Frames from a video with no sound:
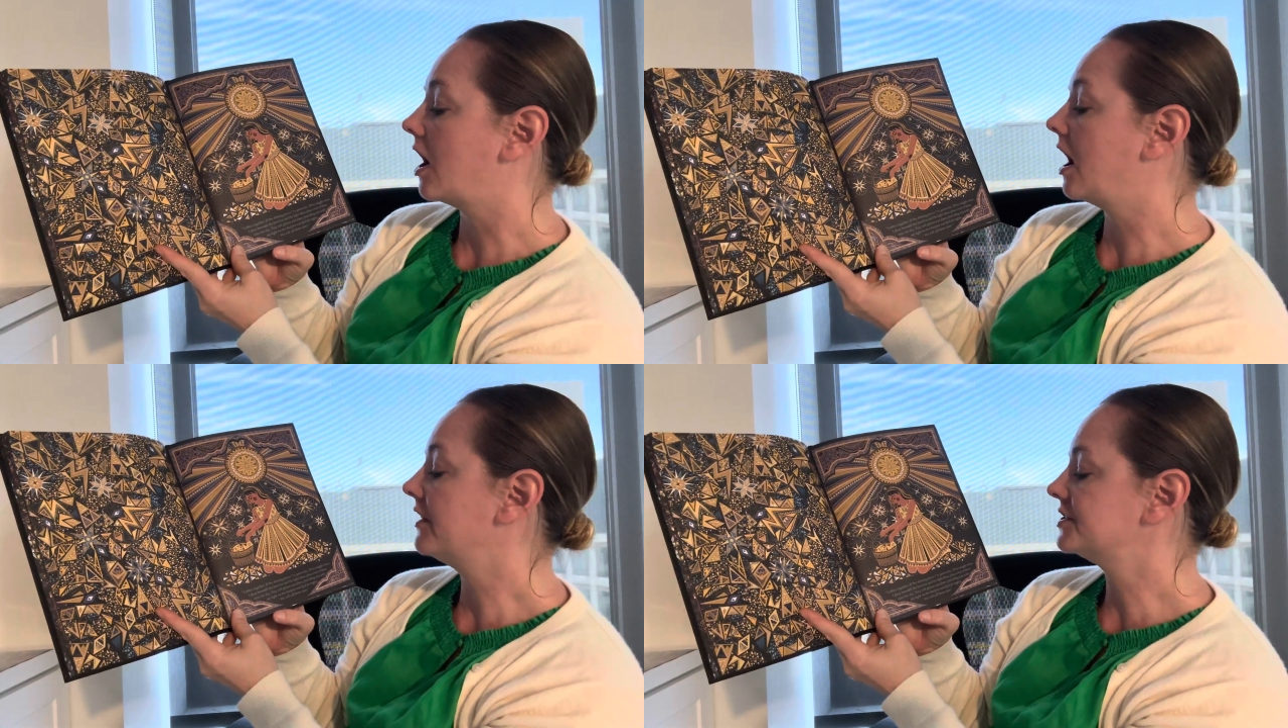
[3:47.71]

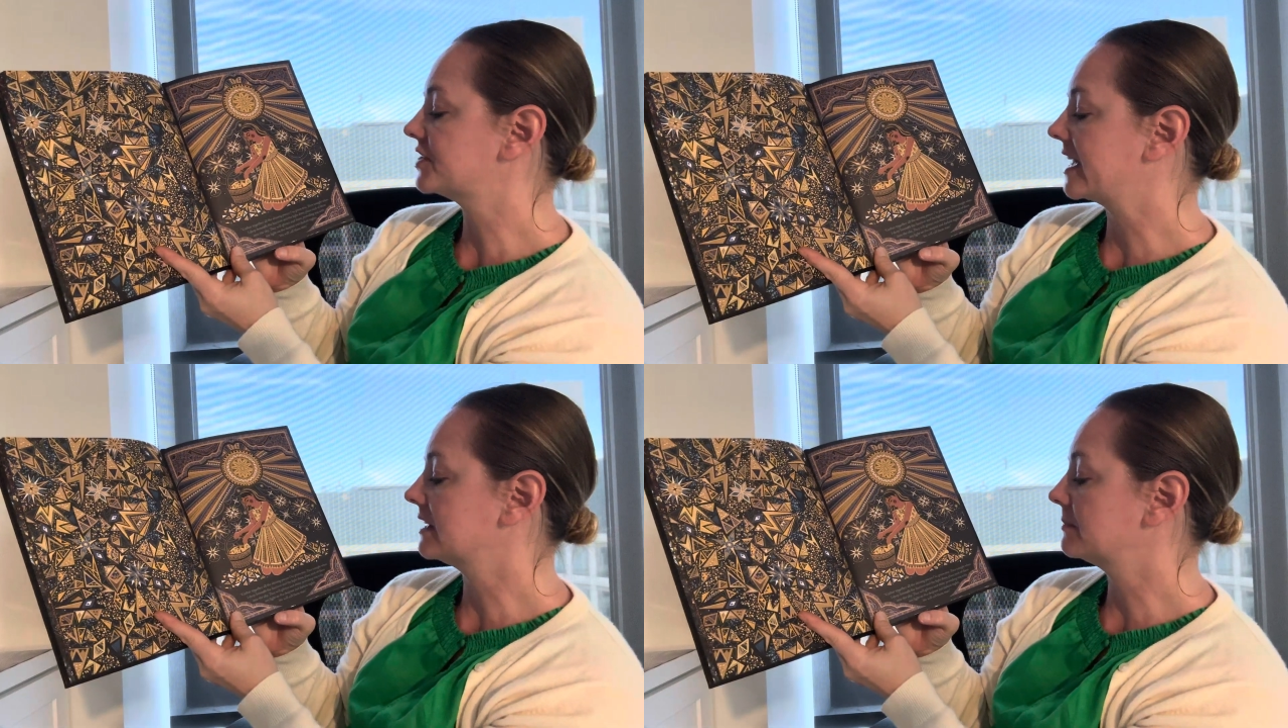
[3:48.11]
all the
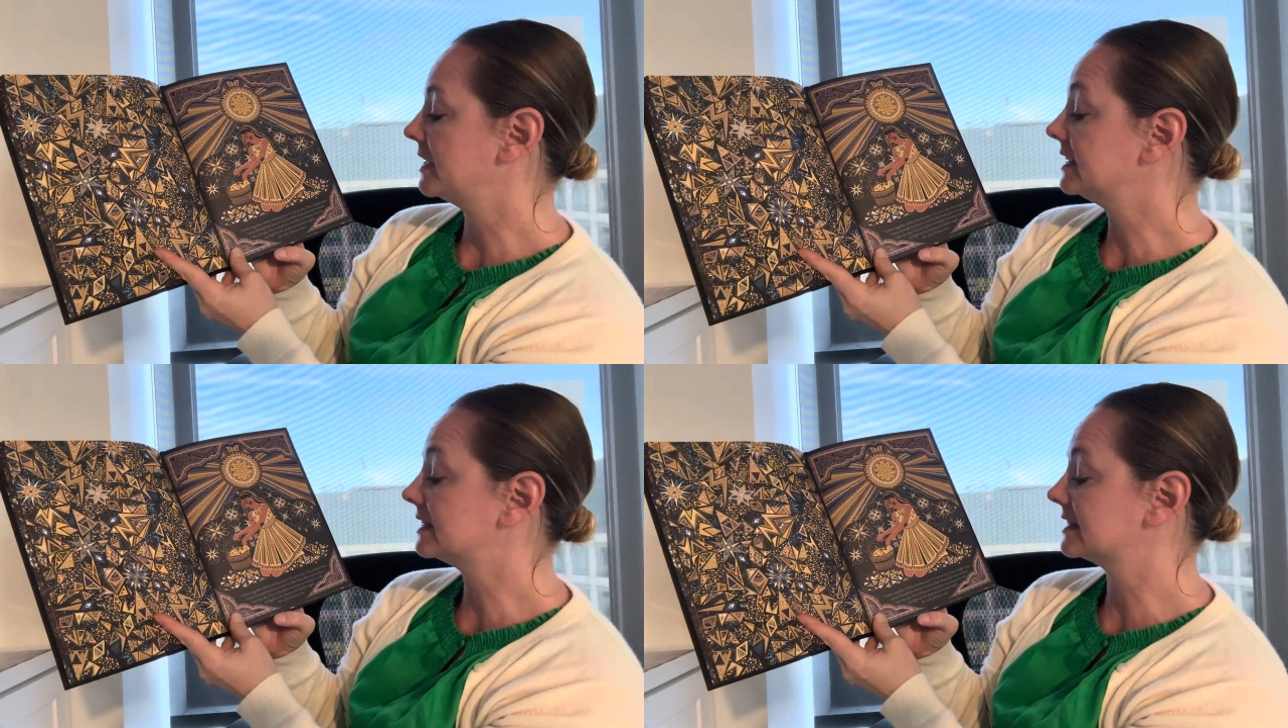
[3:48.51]
shining
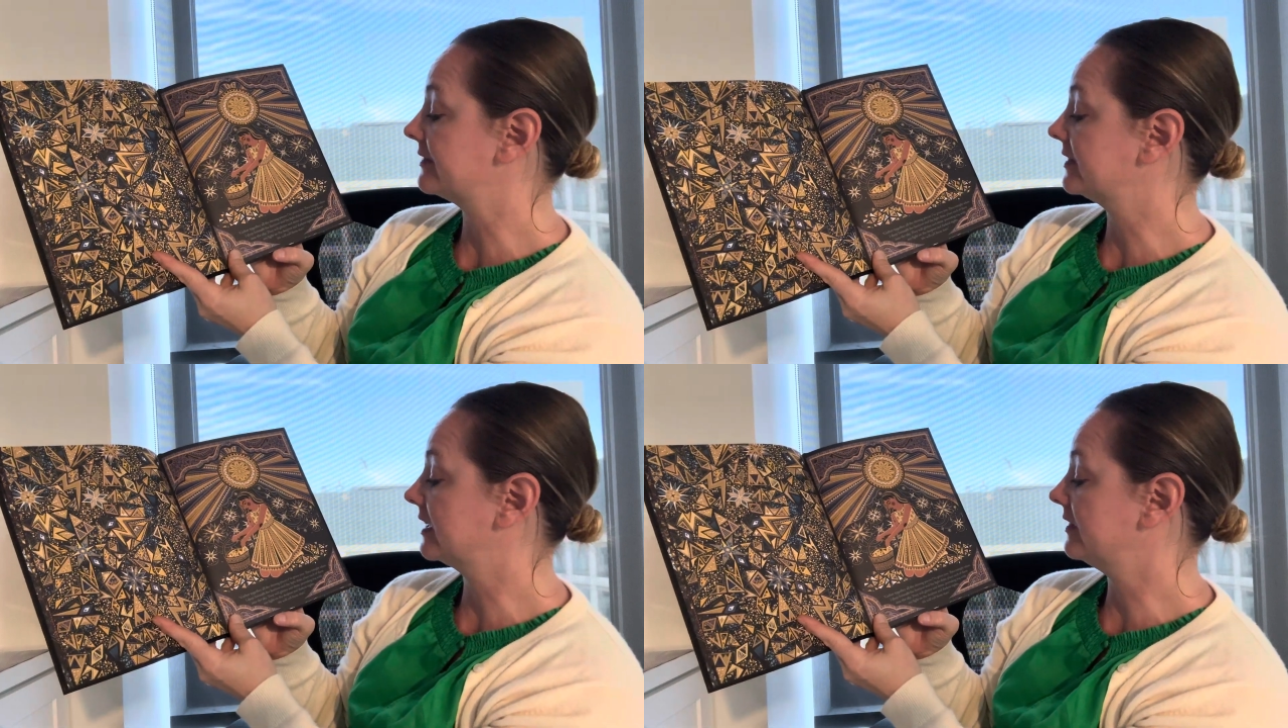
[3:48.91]
pieces
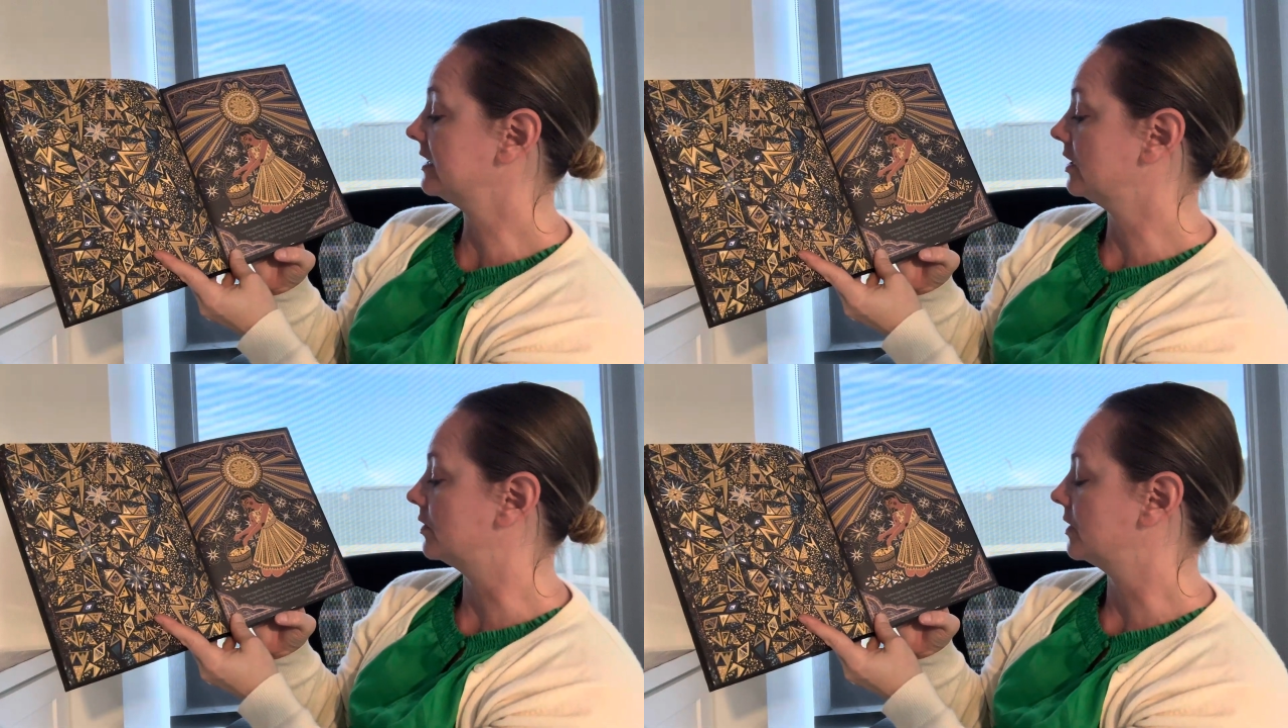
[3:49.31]
I've given
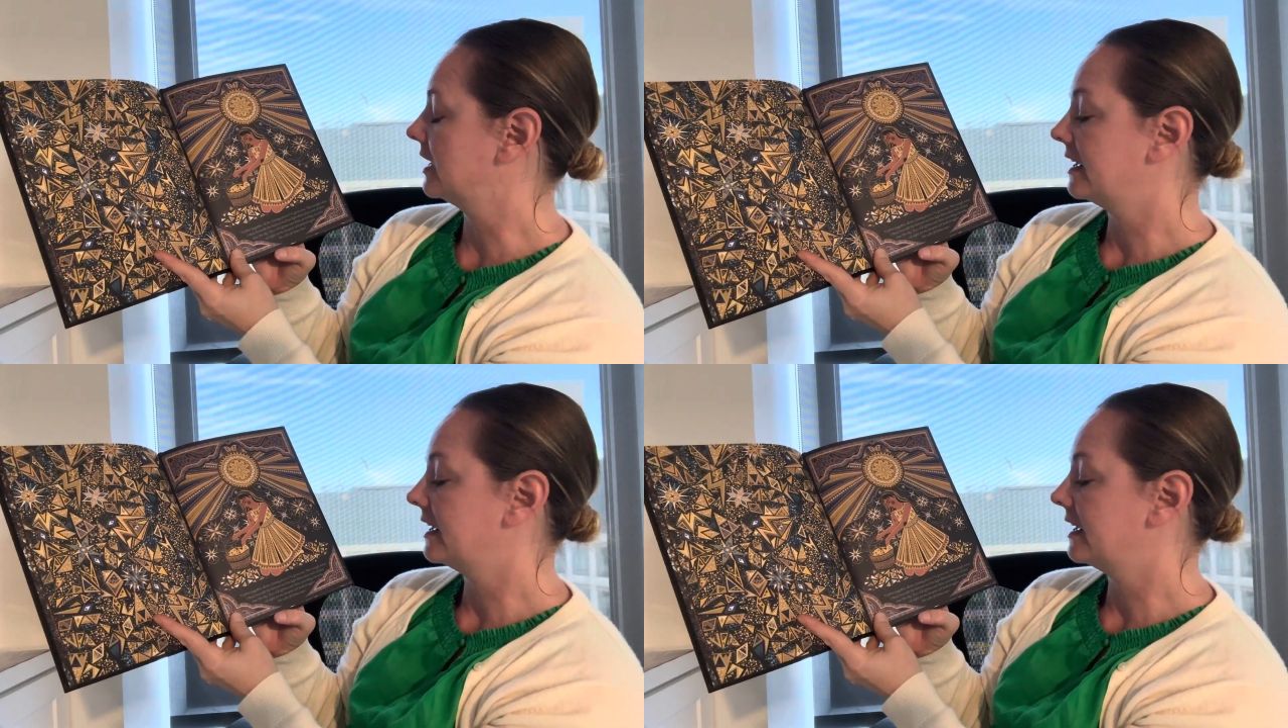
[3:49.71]
you.